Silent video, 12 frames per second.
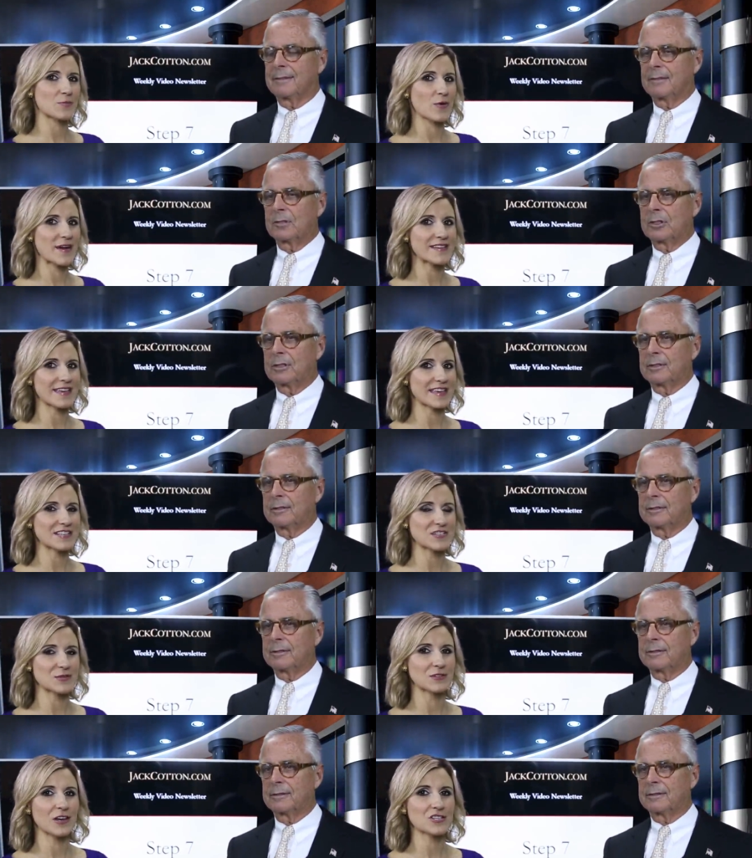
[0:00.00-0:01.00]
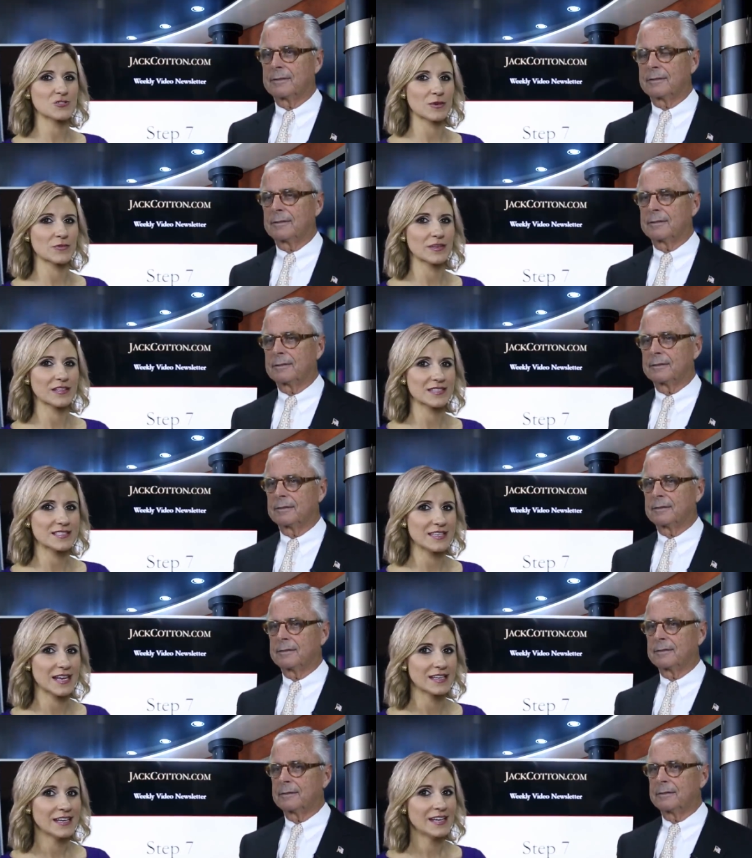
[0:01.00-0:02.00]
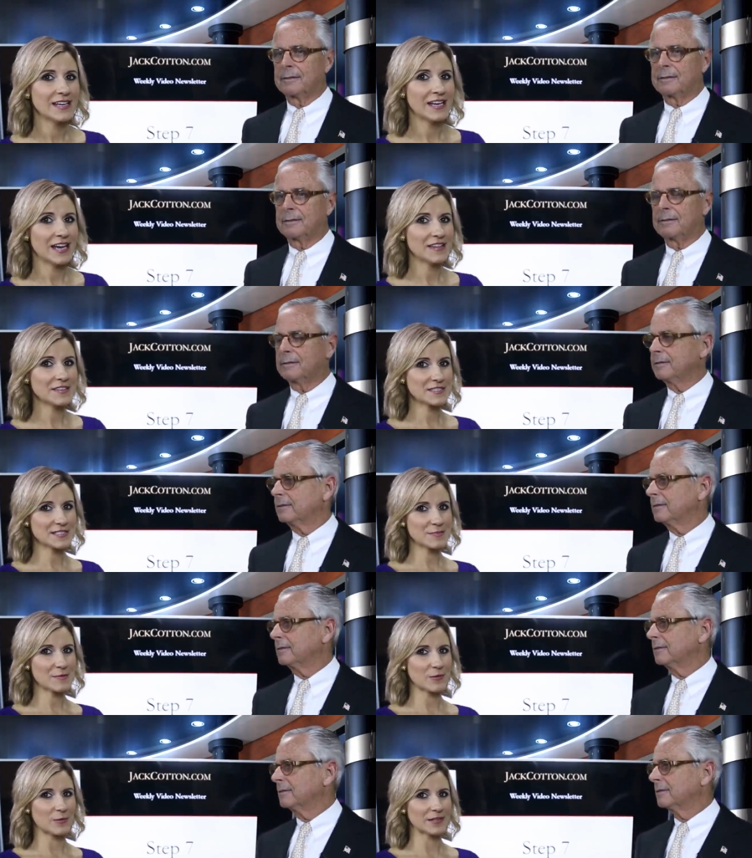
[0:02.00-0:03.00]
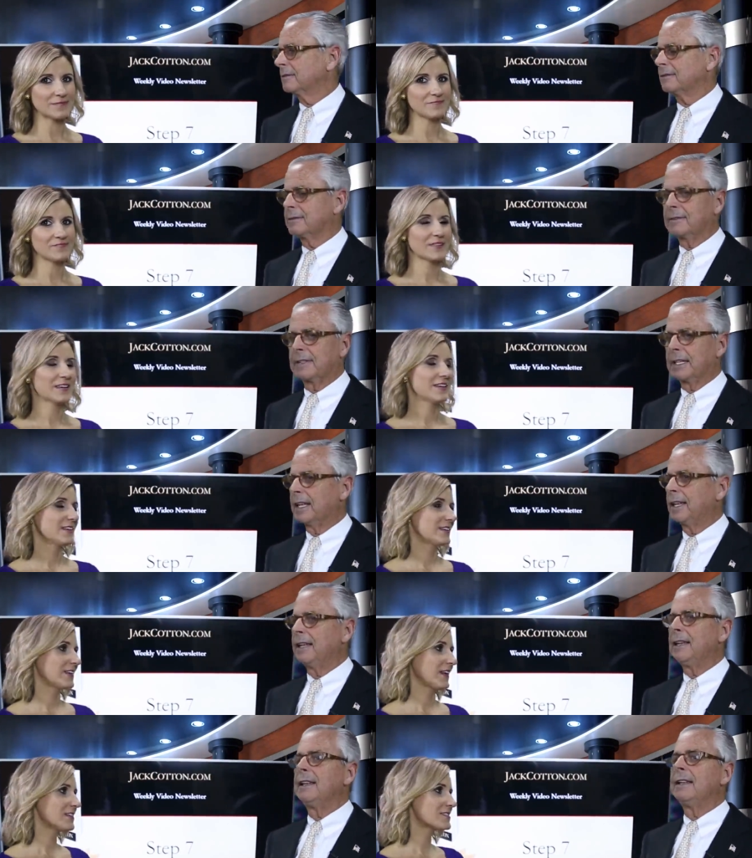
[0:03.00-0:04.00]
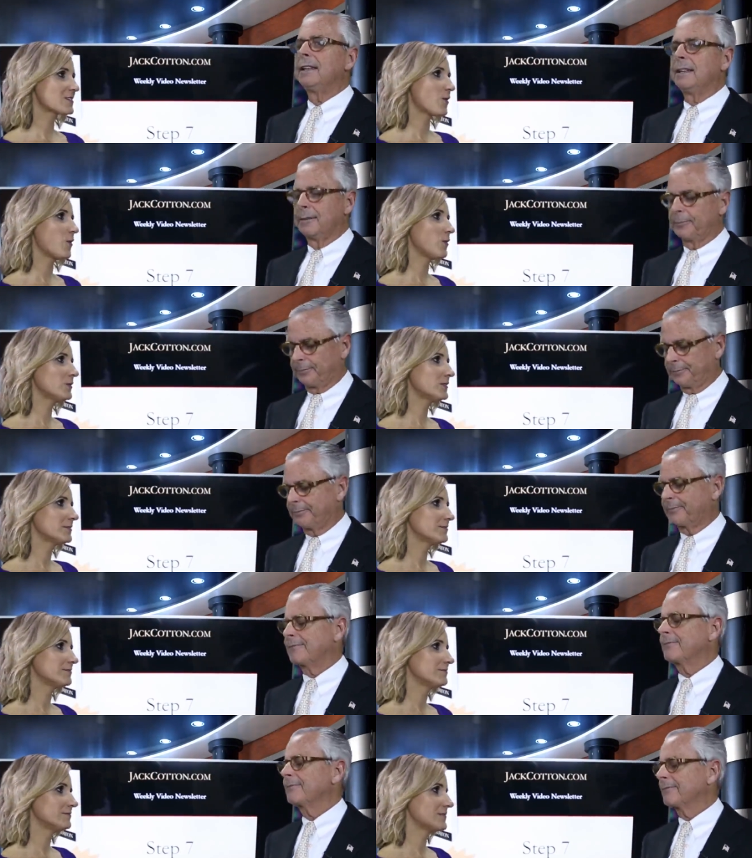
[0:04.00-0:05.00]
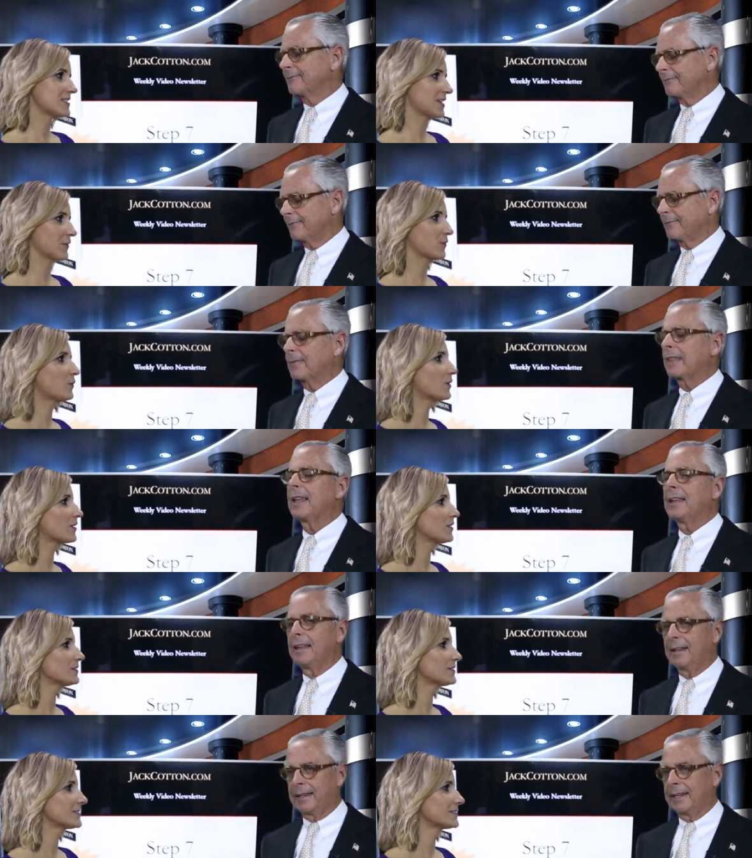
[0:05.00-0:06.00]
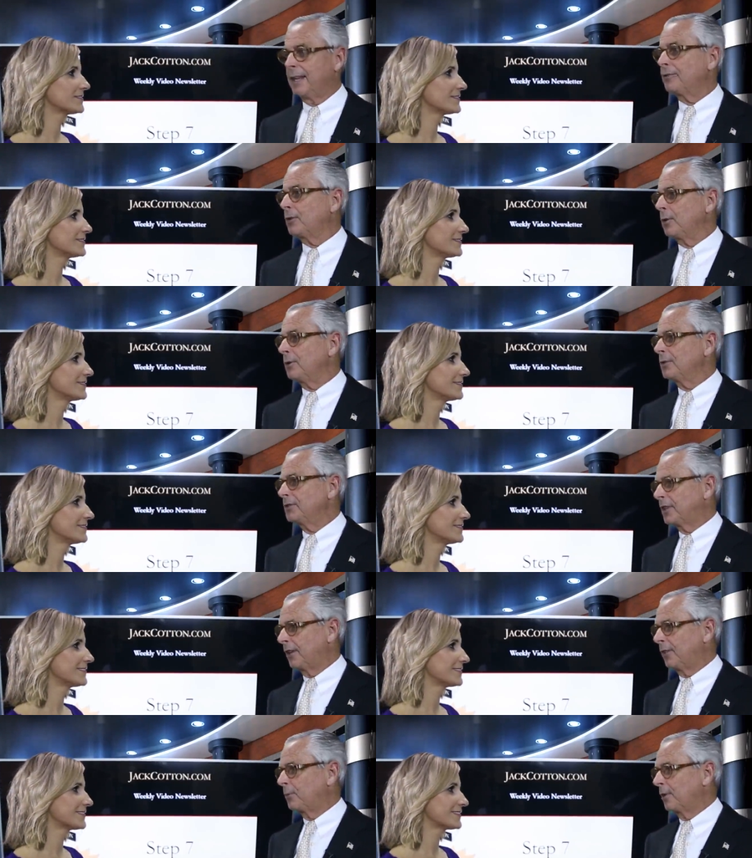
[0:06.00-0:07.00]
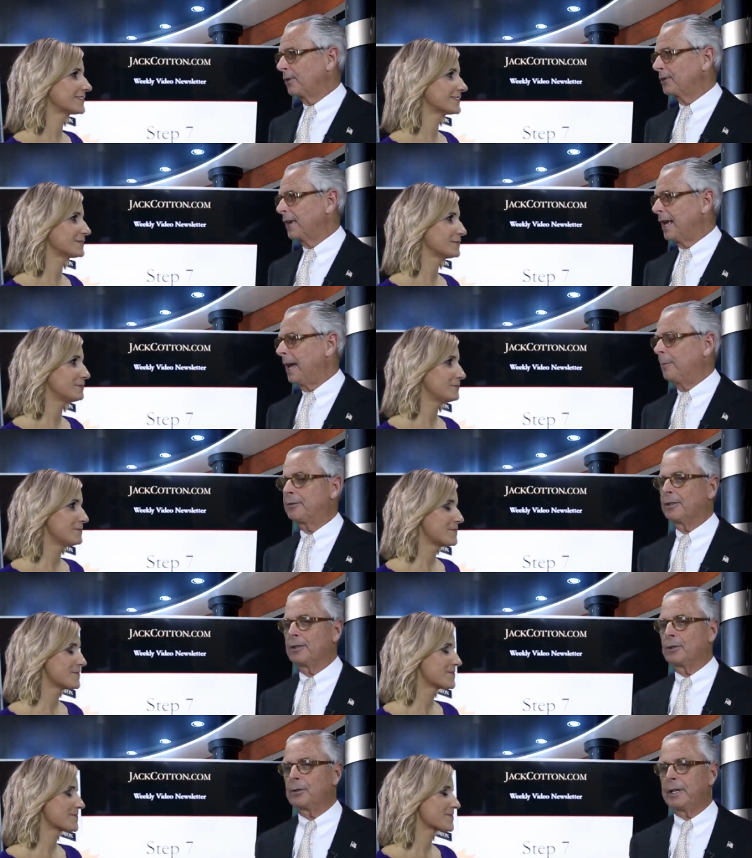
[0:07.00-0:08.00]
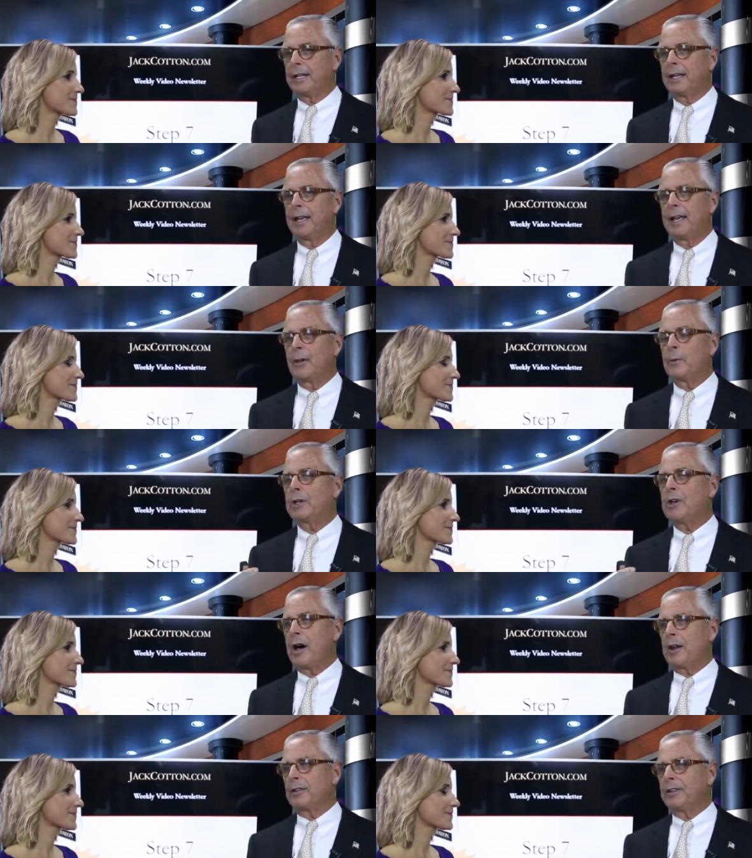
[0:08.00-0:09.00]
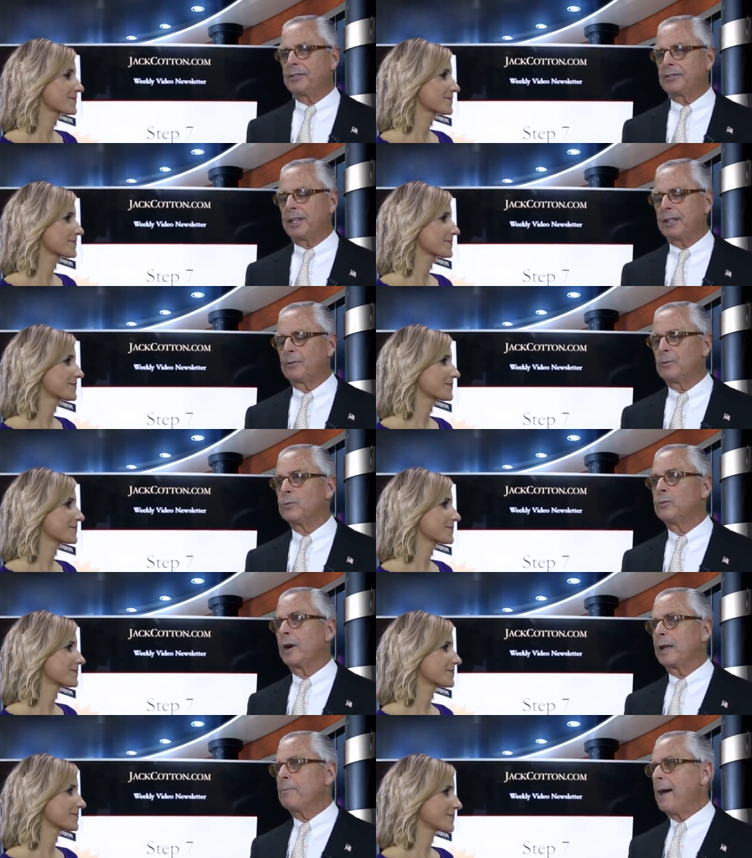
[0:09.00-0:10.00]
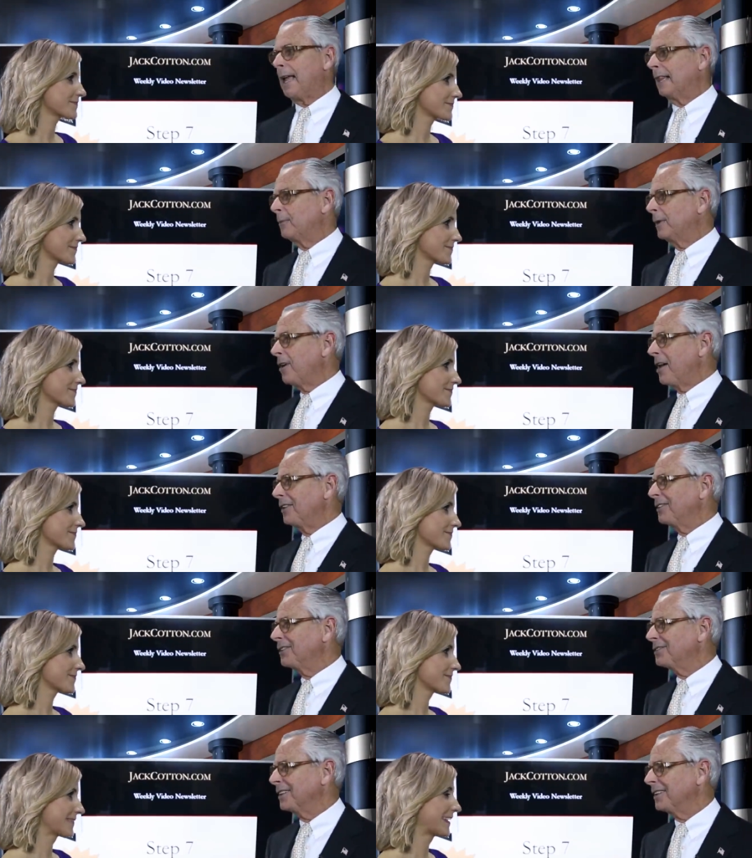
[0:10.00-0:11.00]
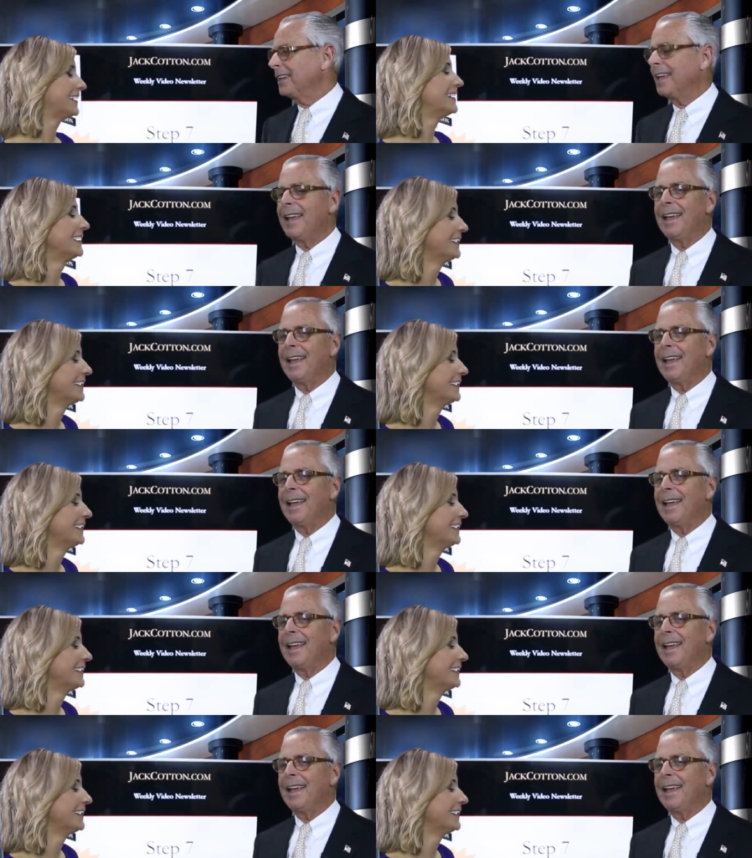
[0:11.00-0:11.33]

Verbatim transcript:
Speaker 1: Breaking into Luxury Real Estate, and this is the big one. Get it sold, tell the world.
Speaker 2: Get it sold and tell the world, absolutely. We got it listed, what a battle, we got it listed,